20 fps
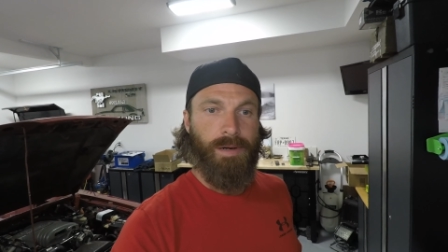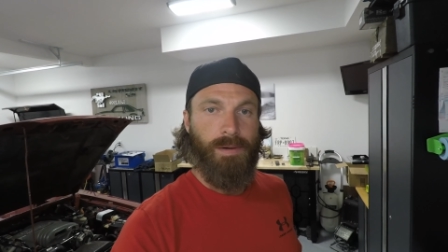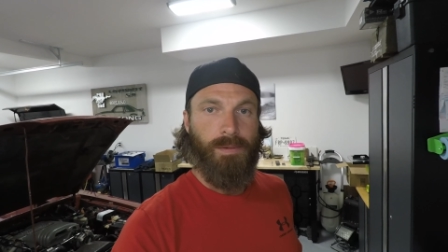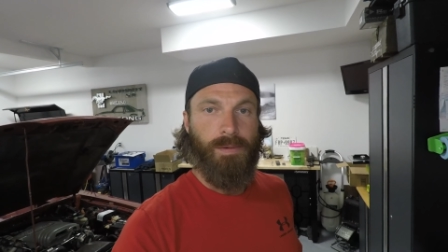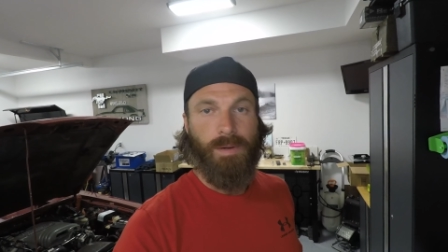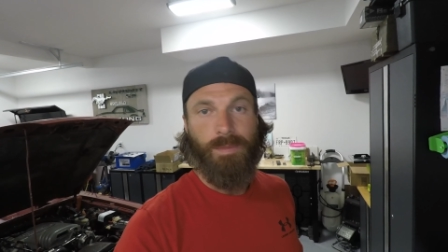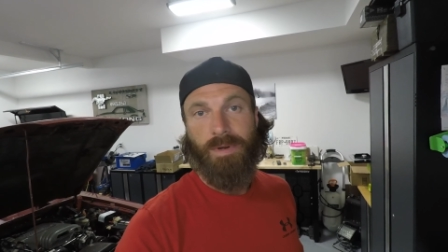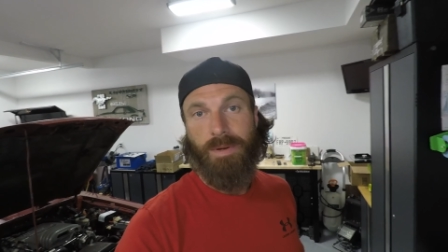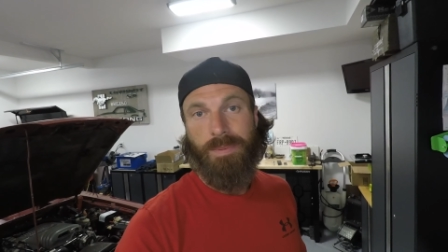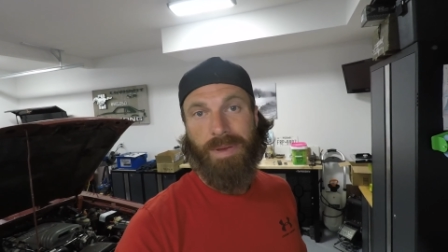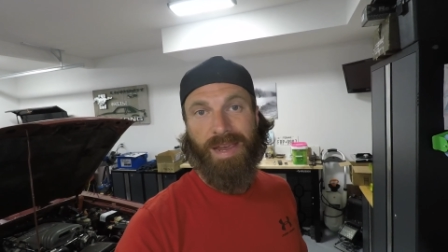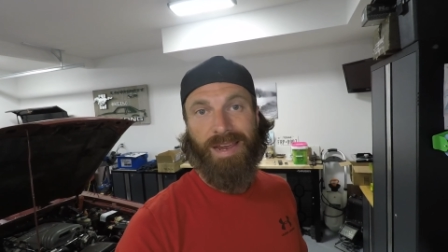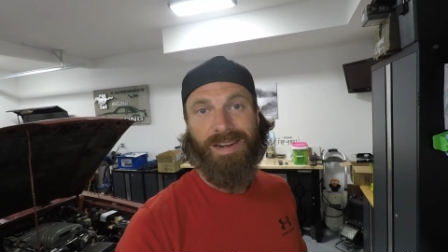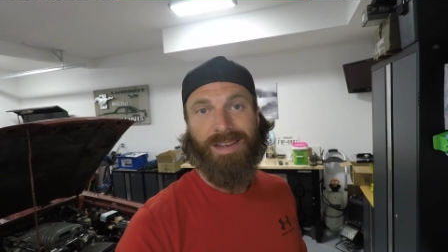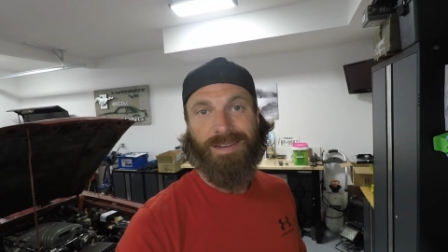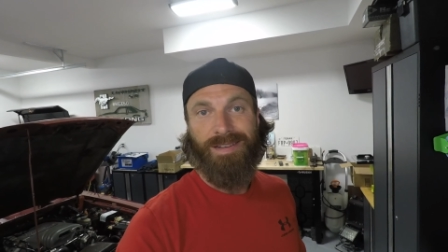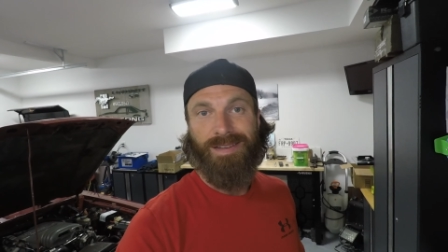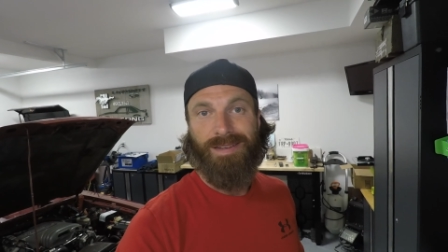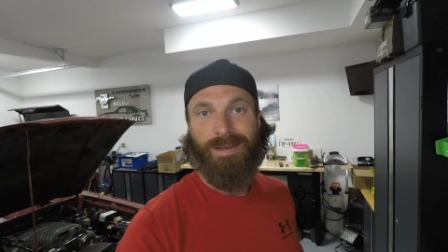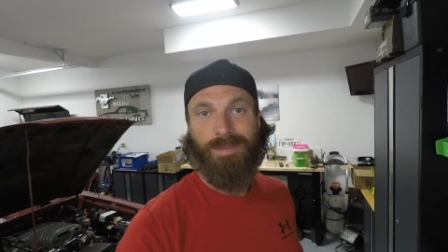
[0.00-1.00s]
well, I'm going to paint
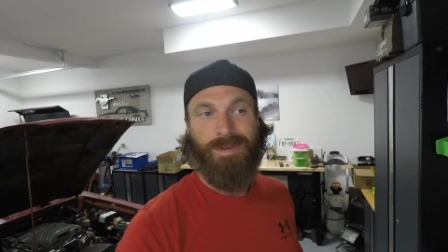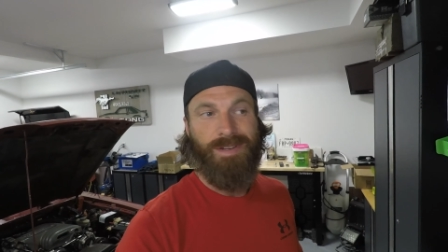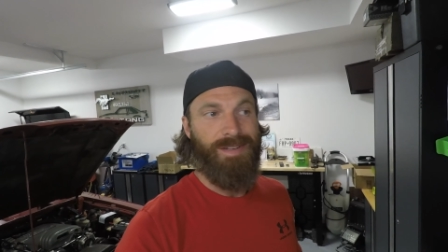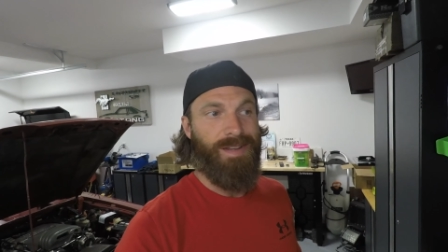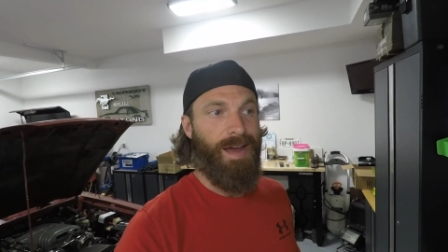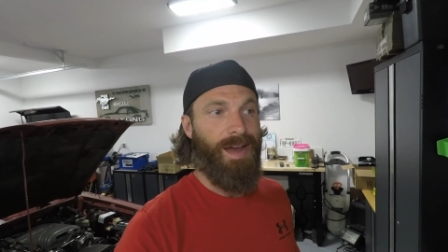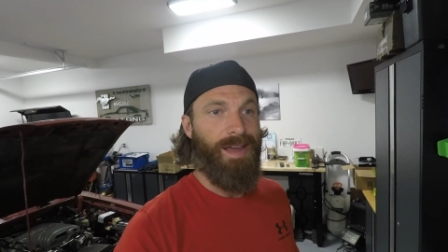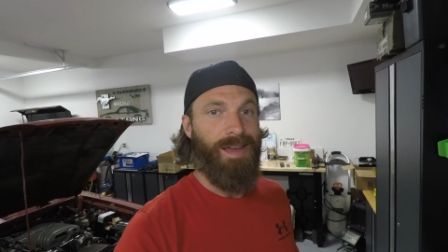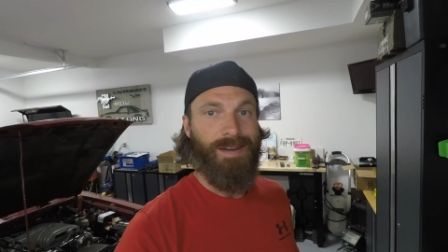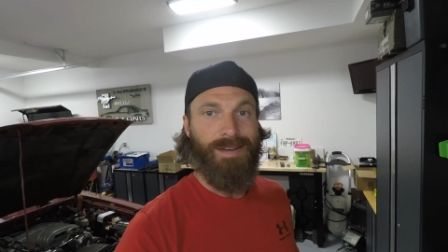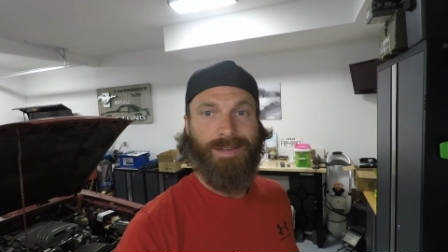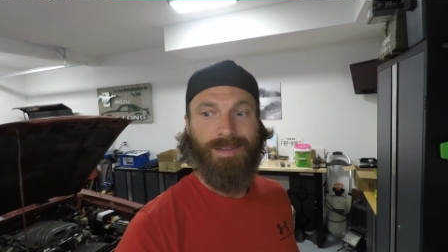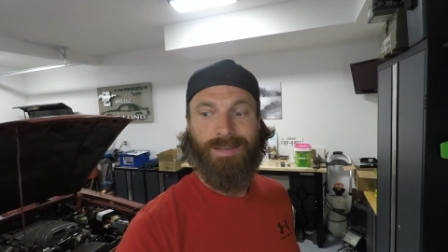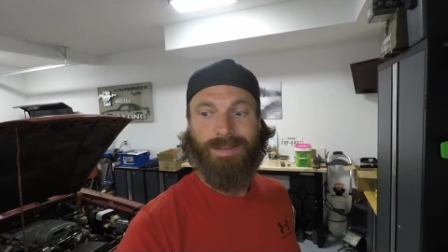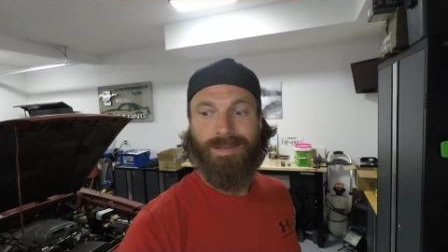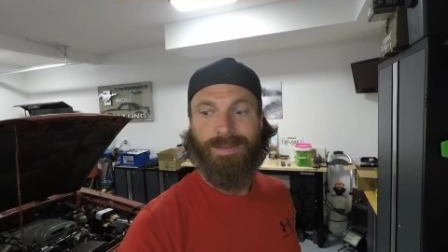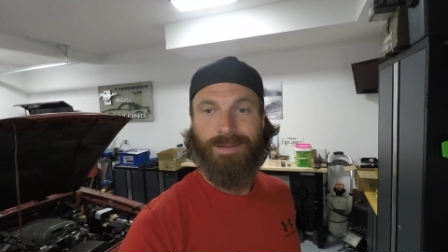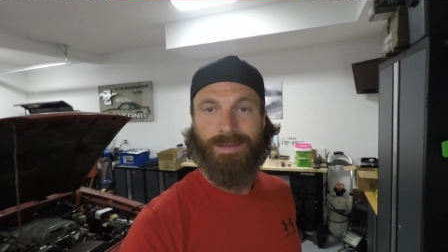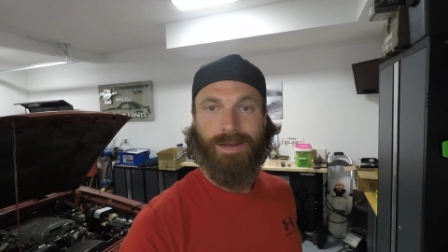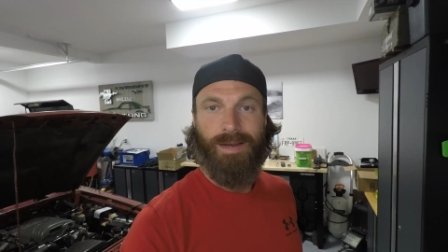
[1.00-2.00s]
it. I'm going to dye it
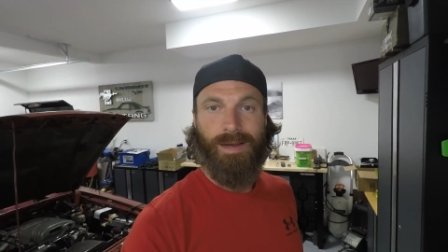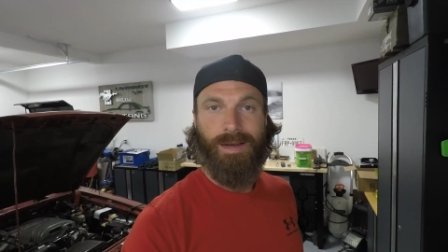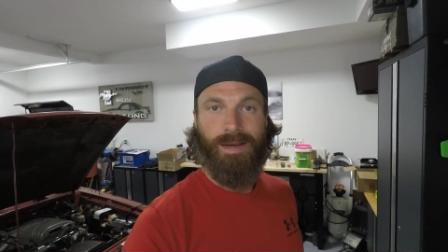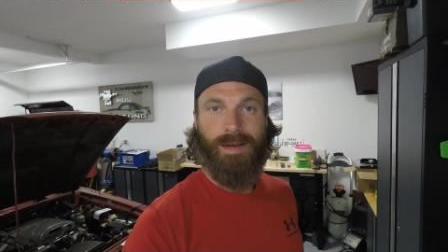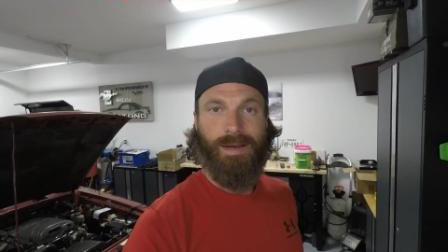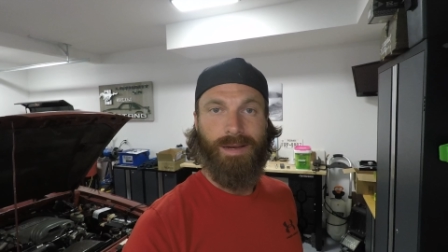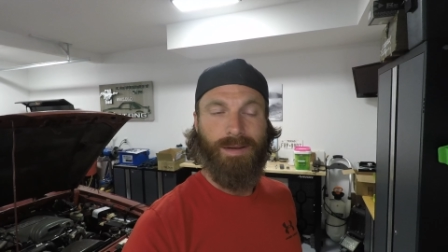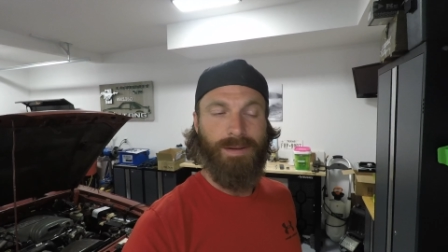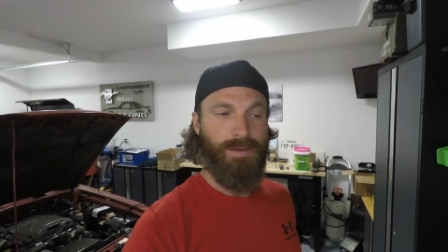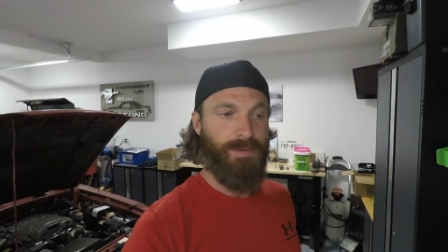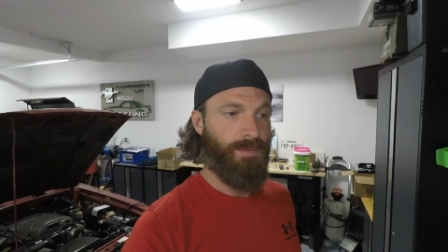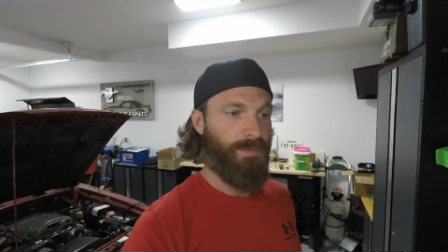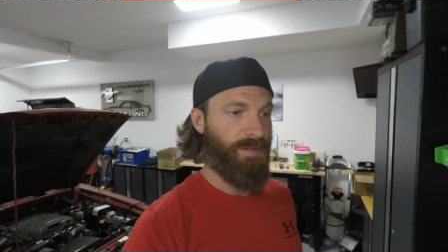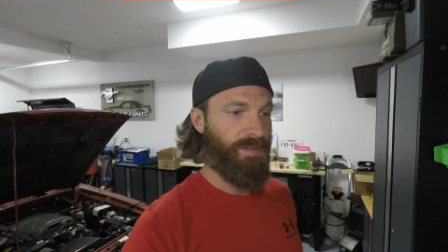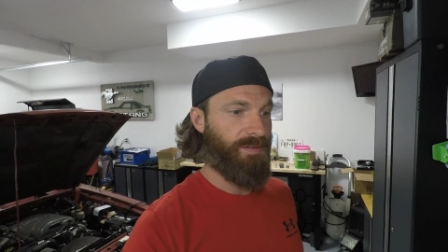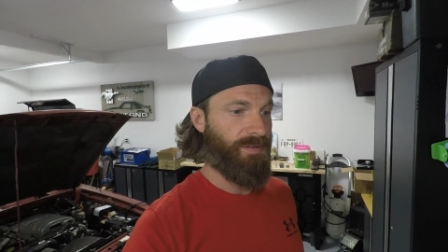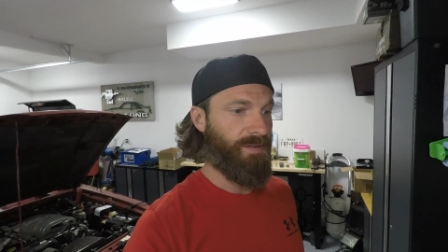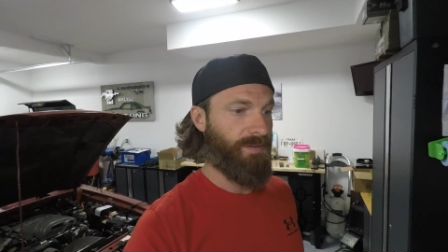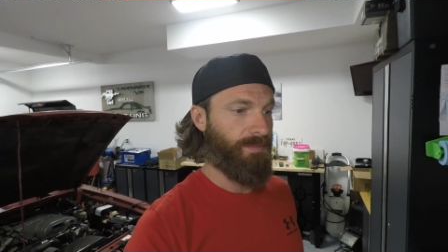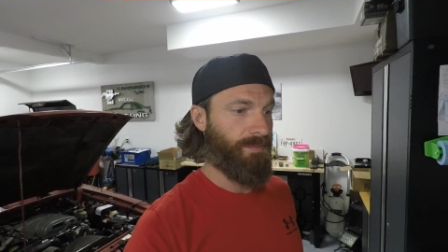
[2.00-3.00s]
with
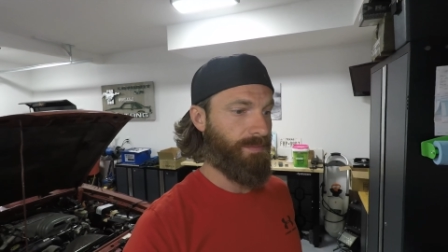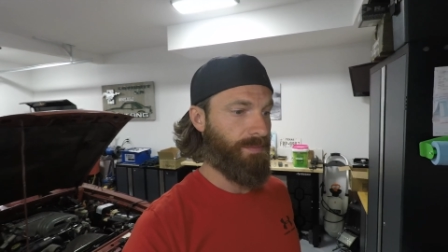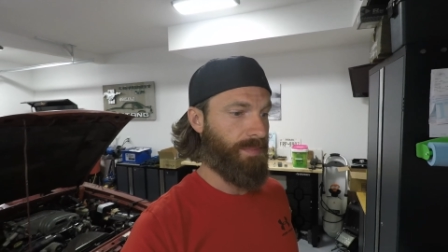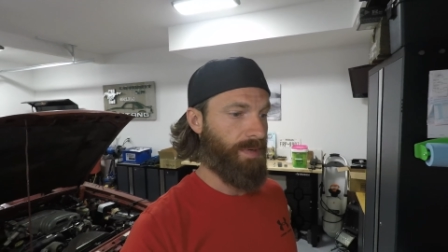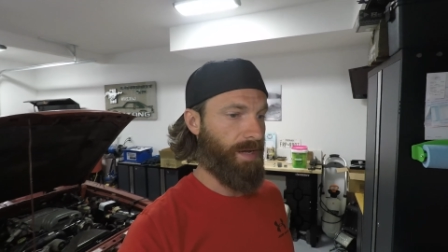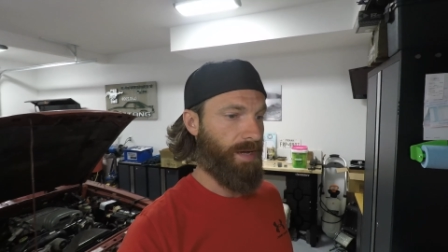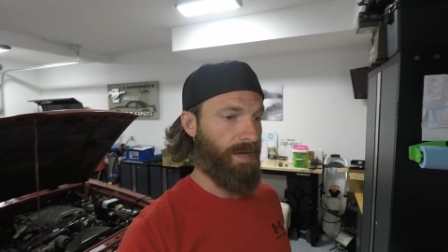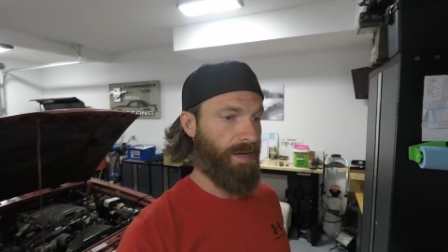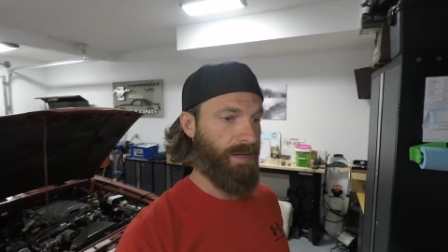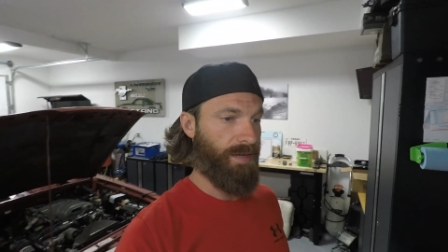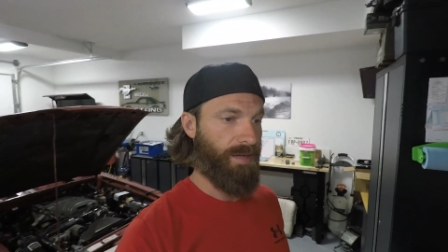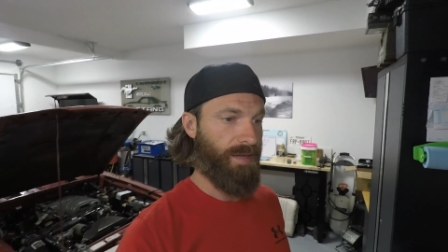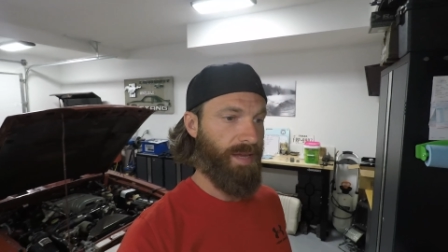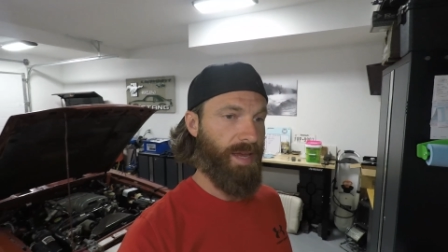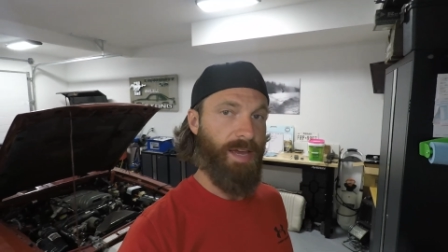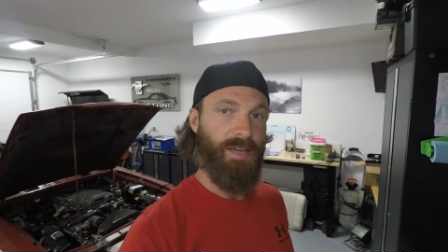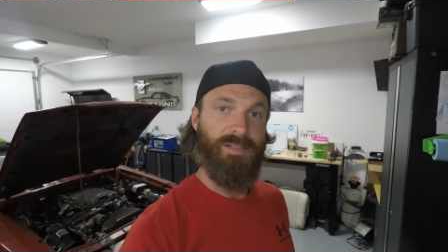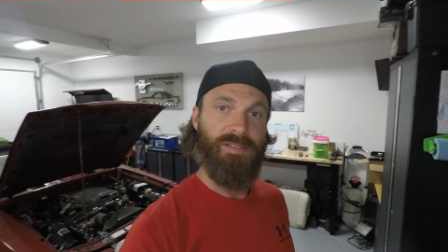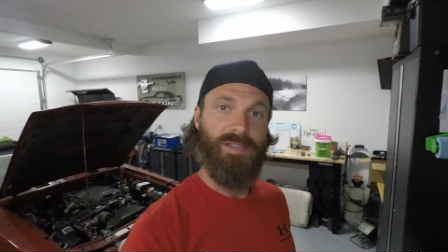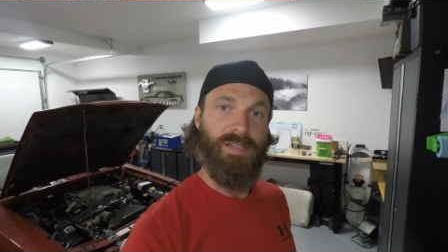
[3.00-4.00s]
some
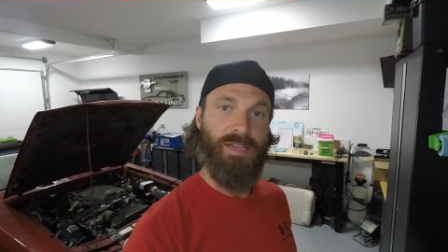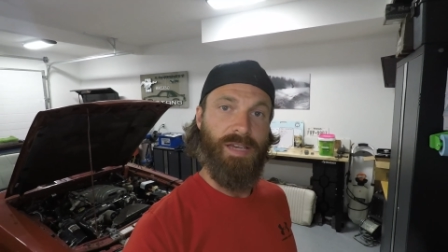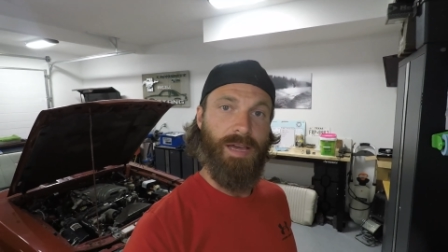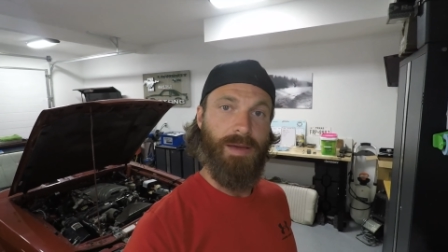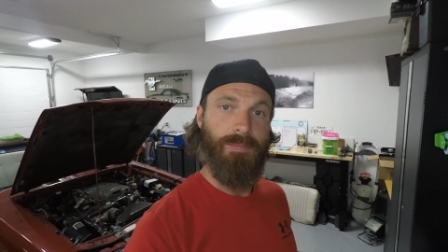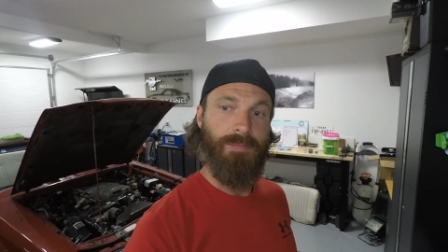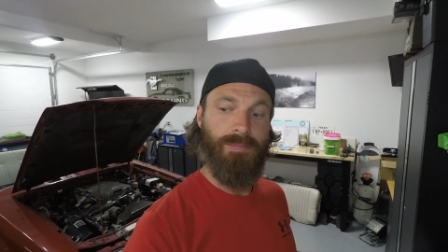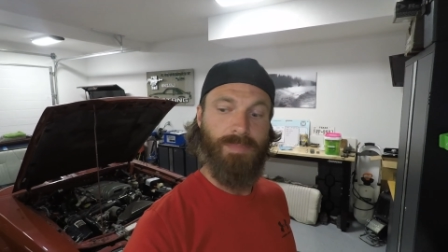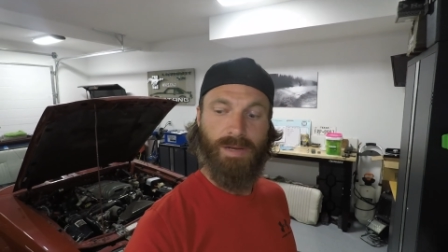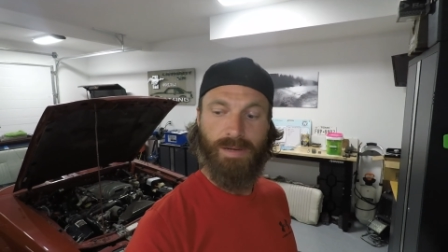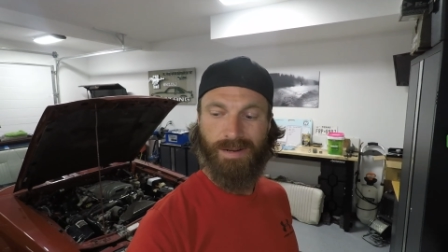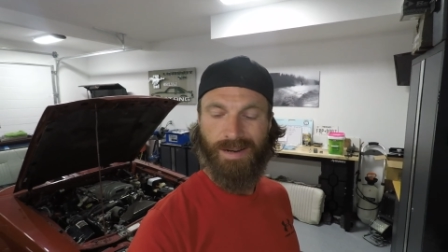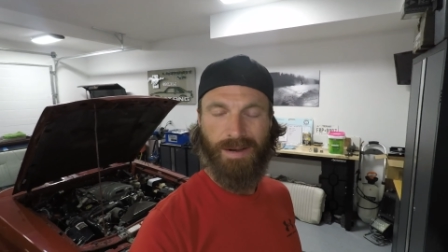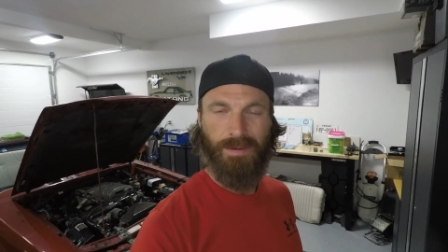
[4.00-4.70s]
SEM.